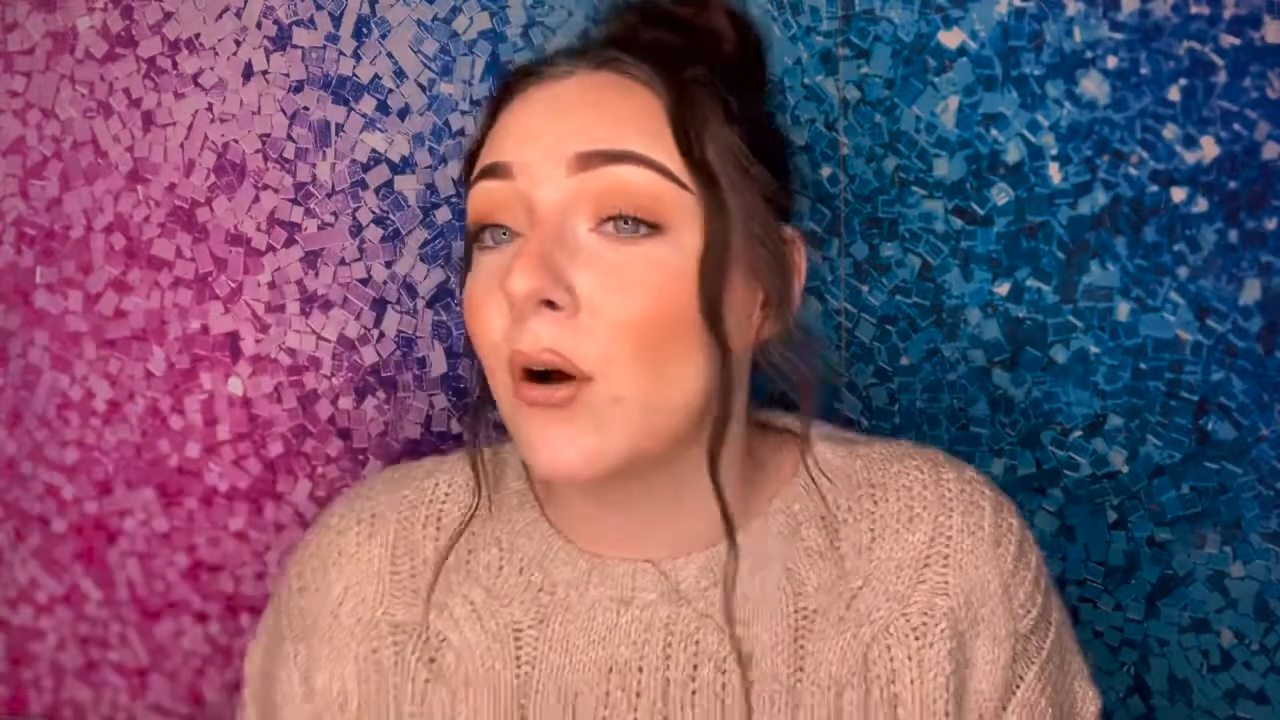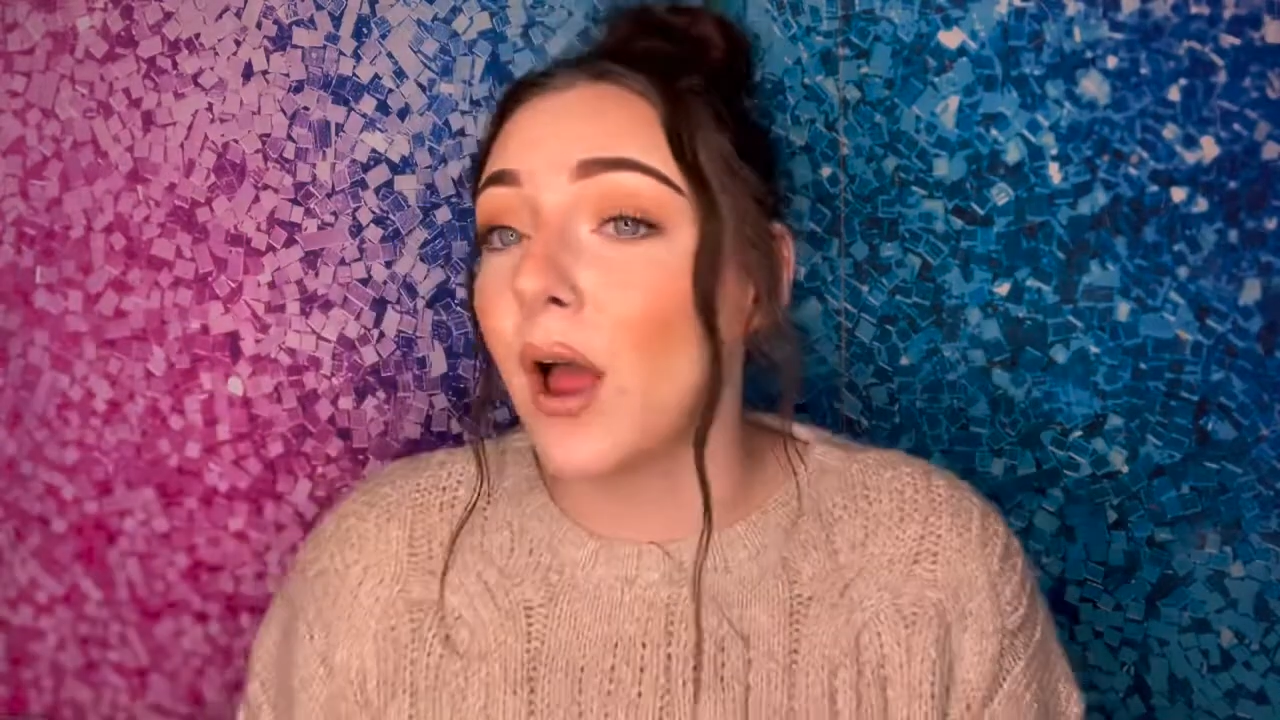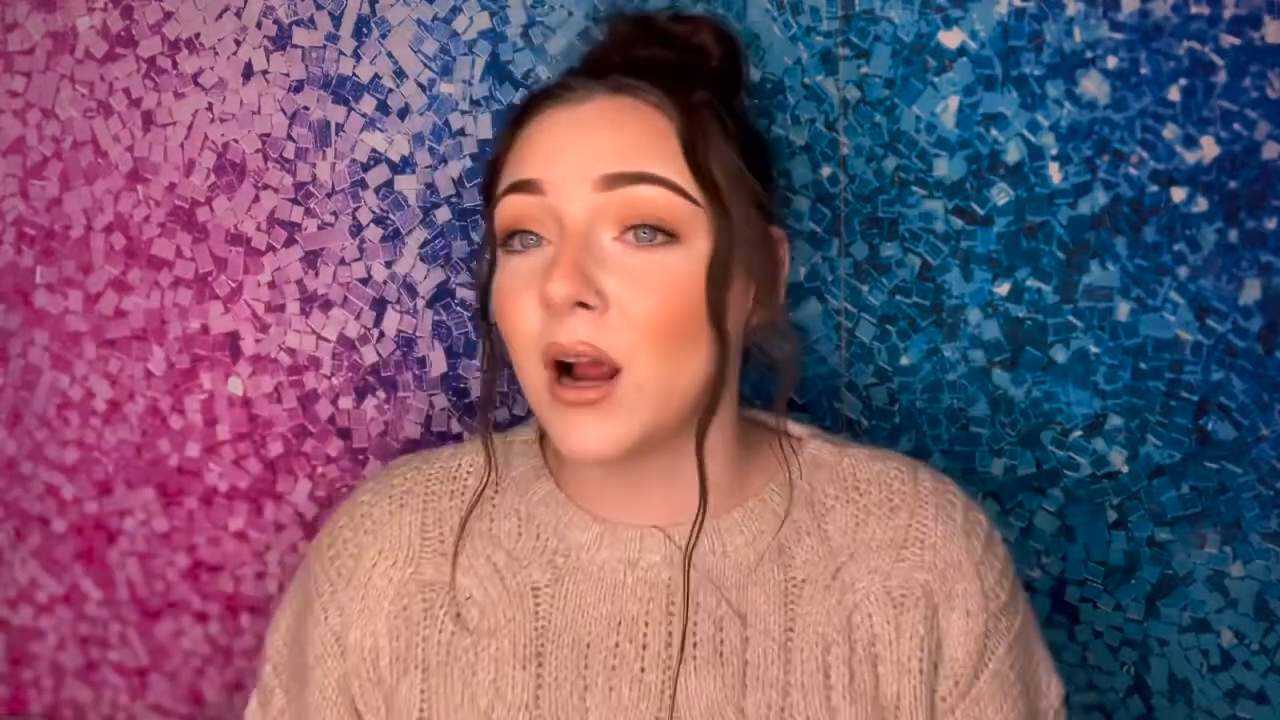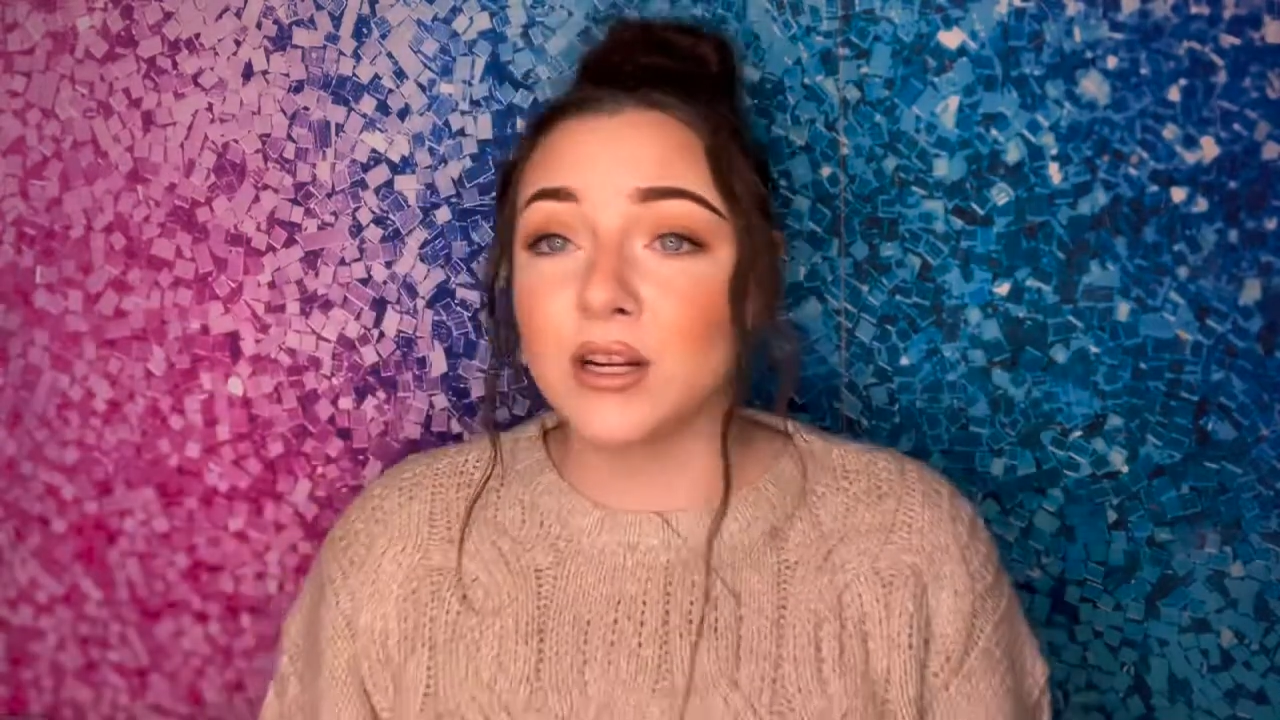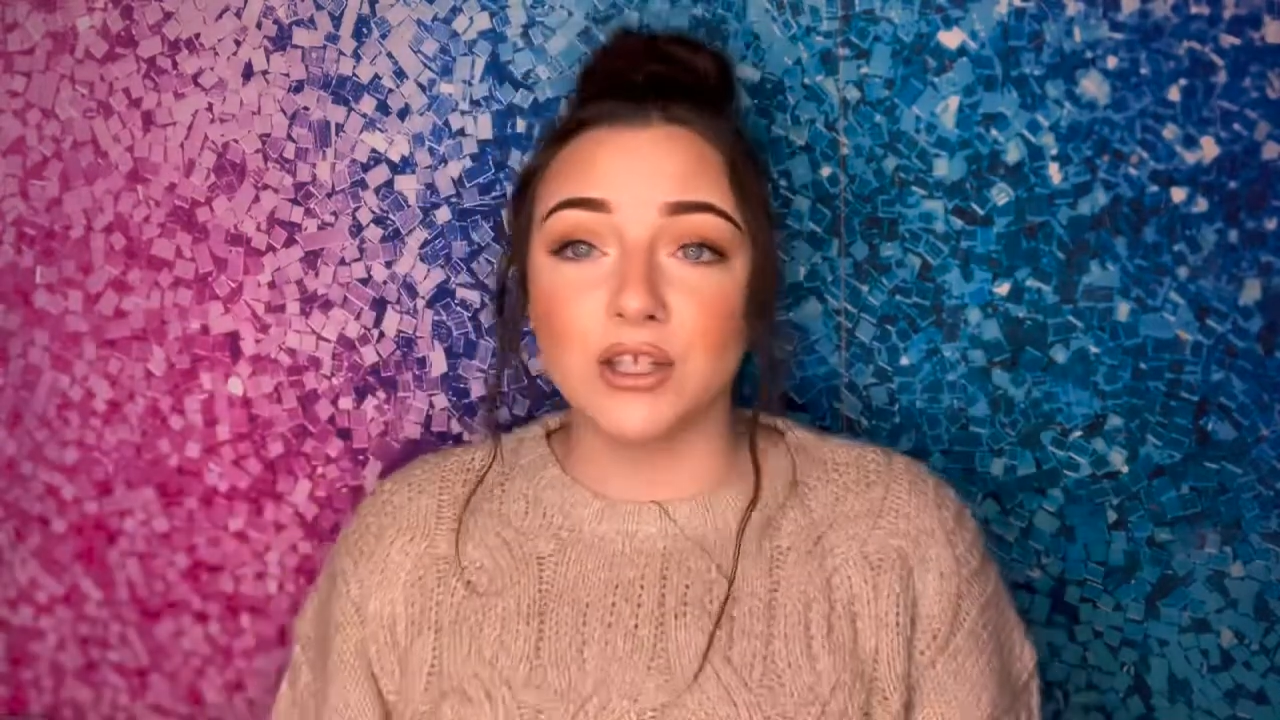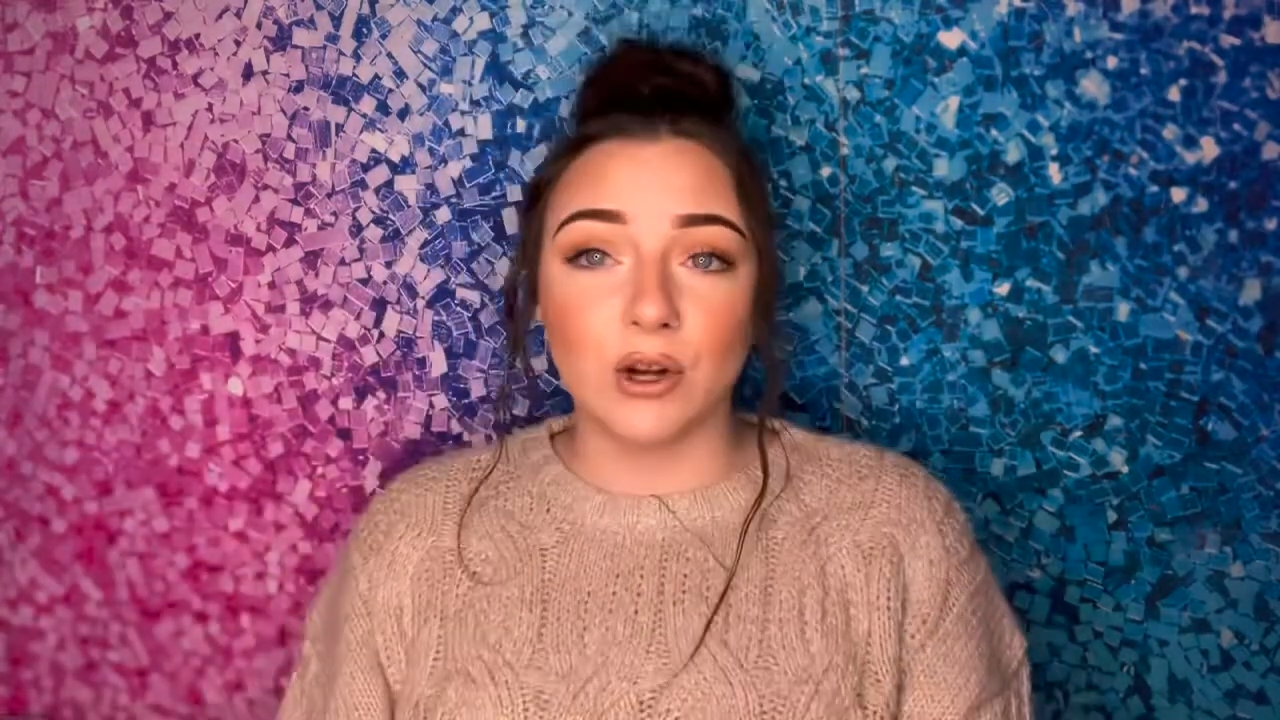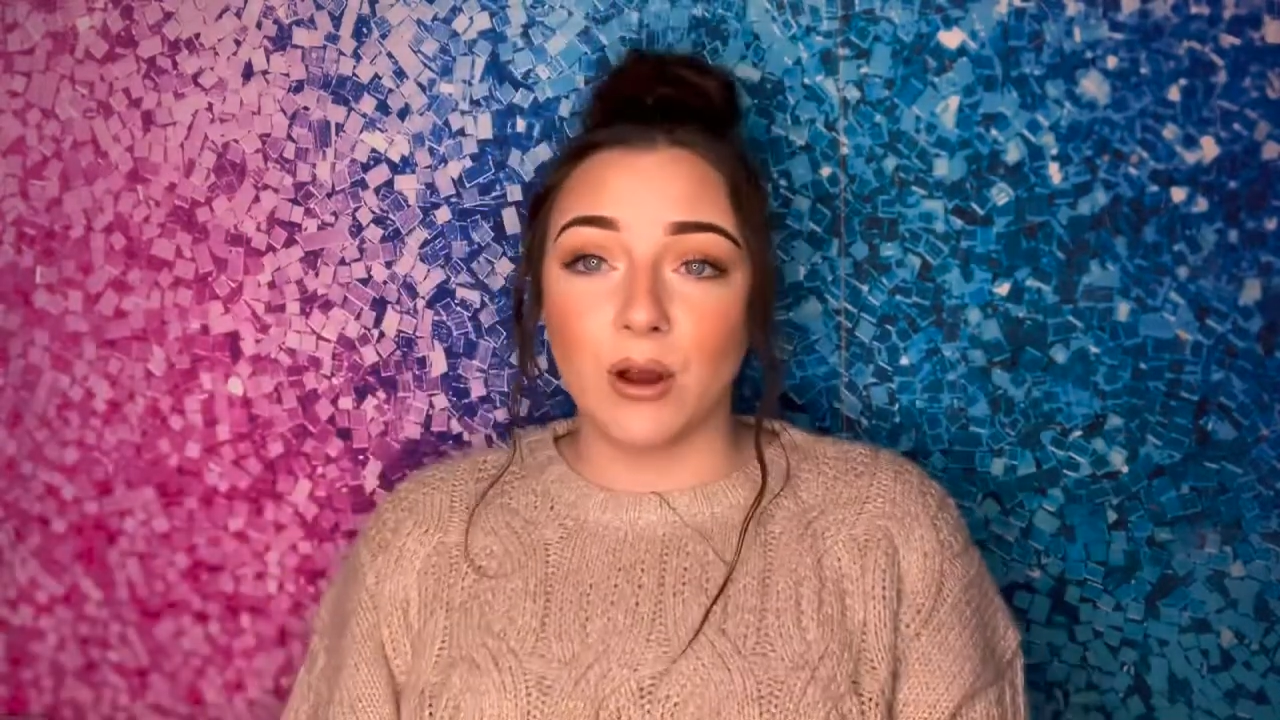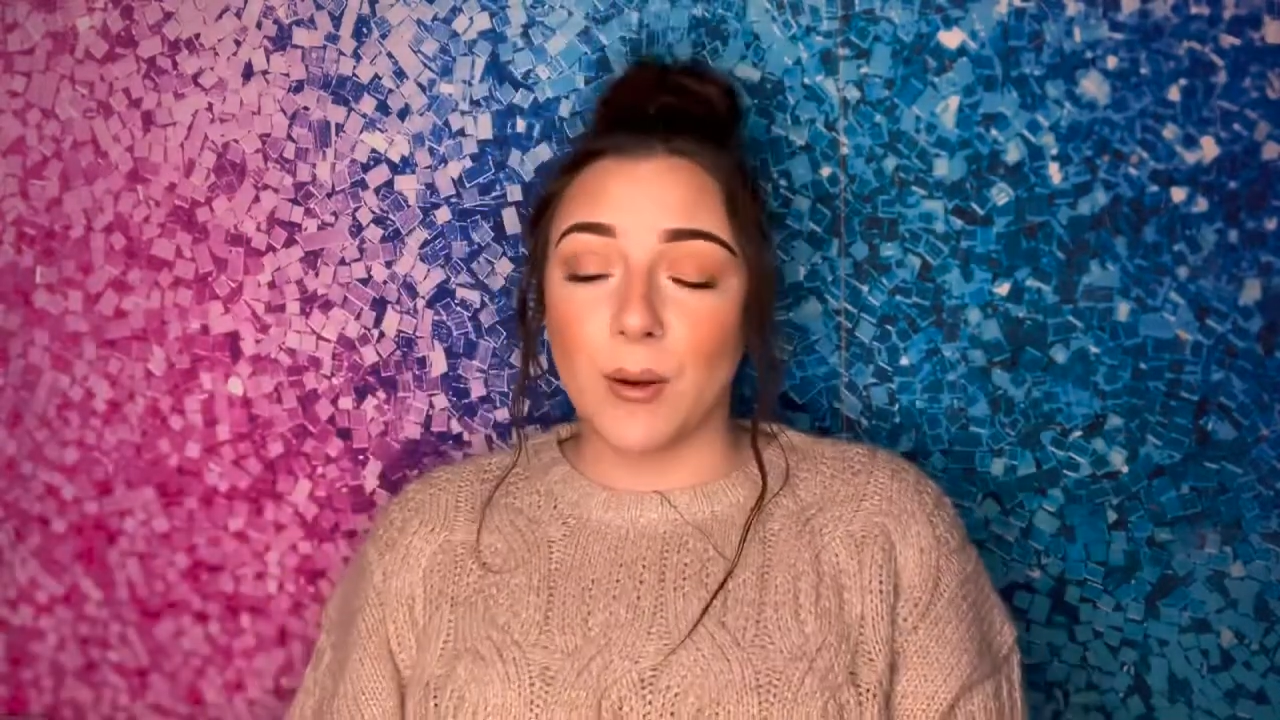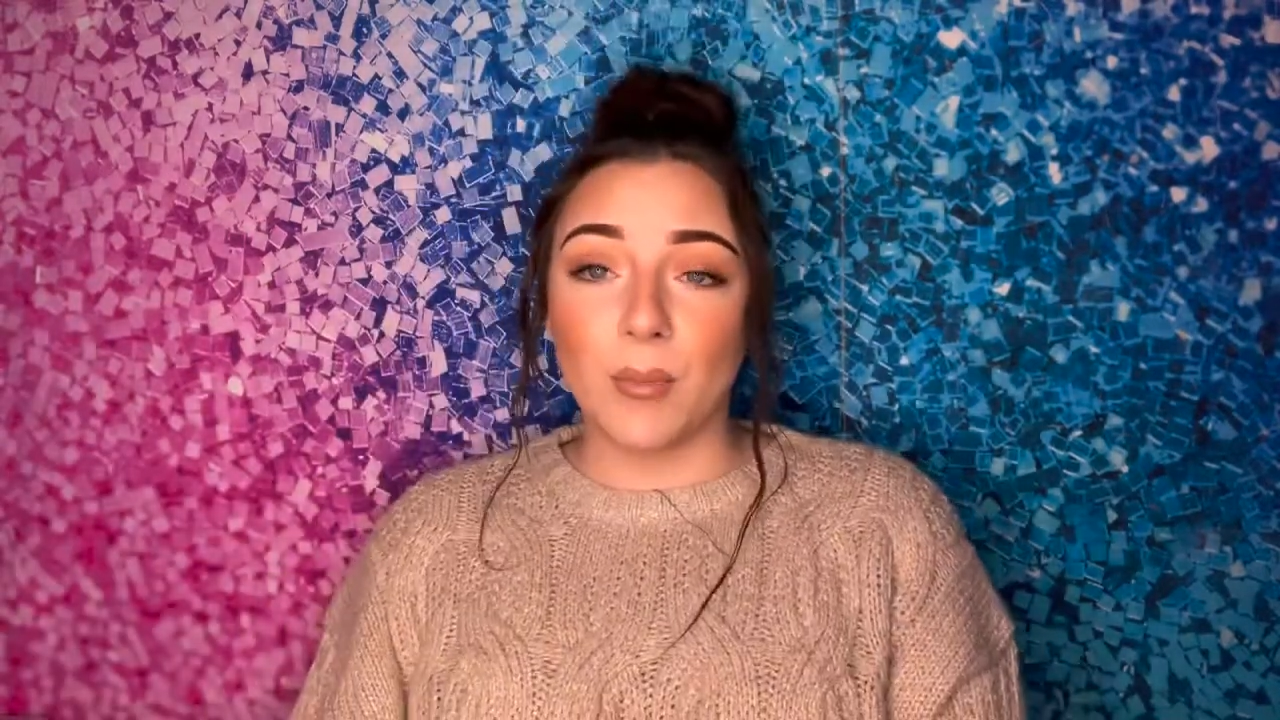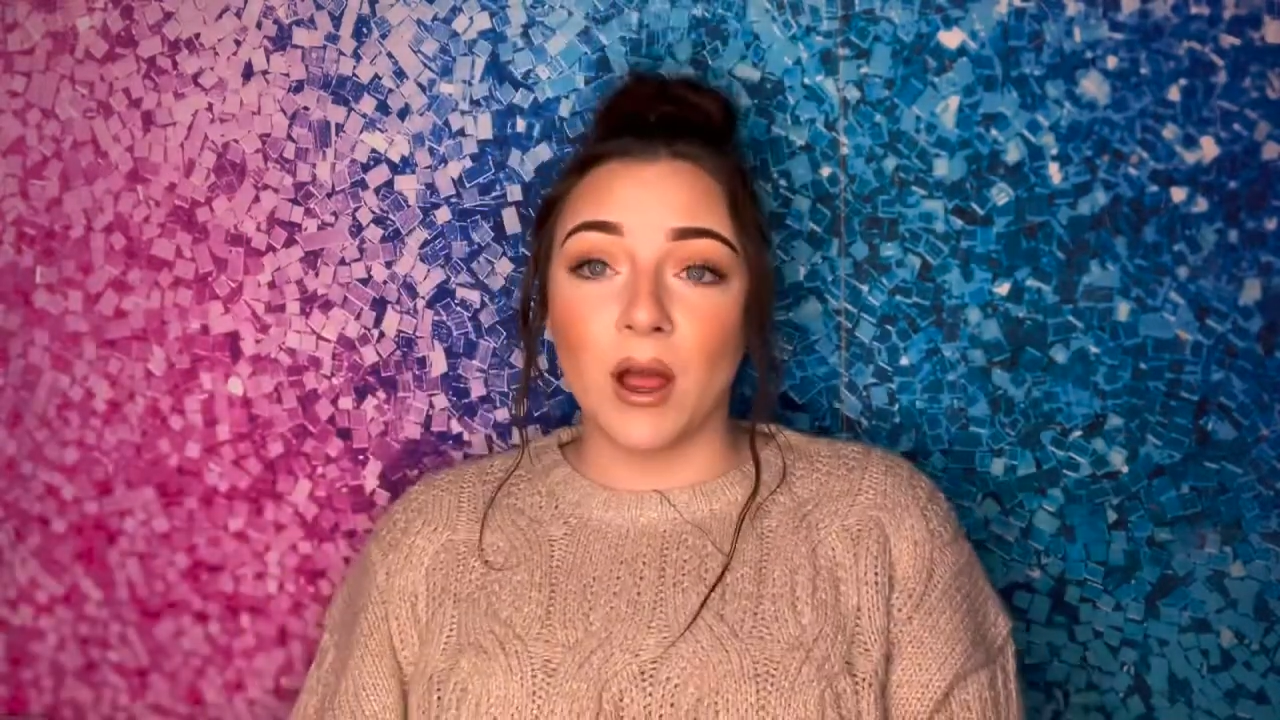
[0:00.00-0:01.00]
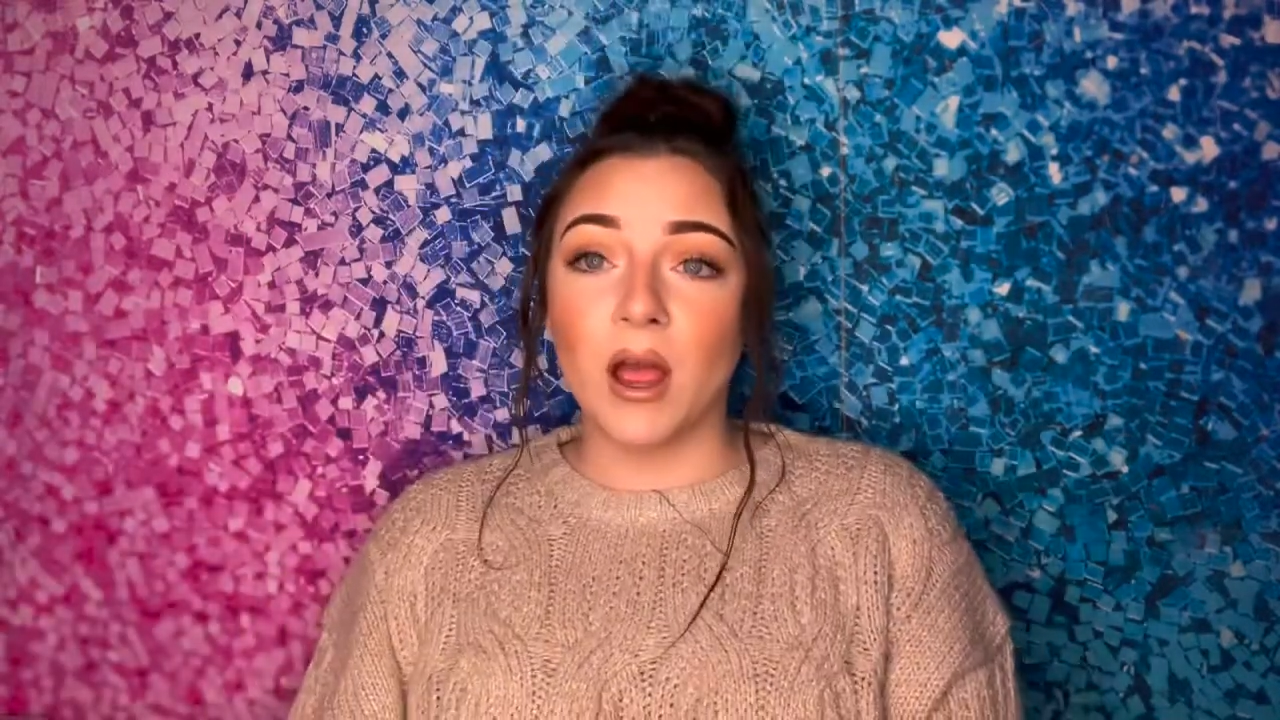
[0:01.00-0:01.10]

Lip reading: acne showing, but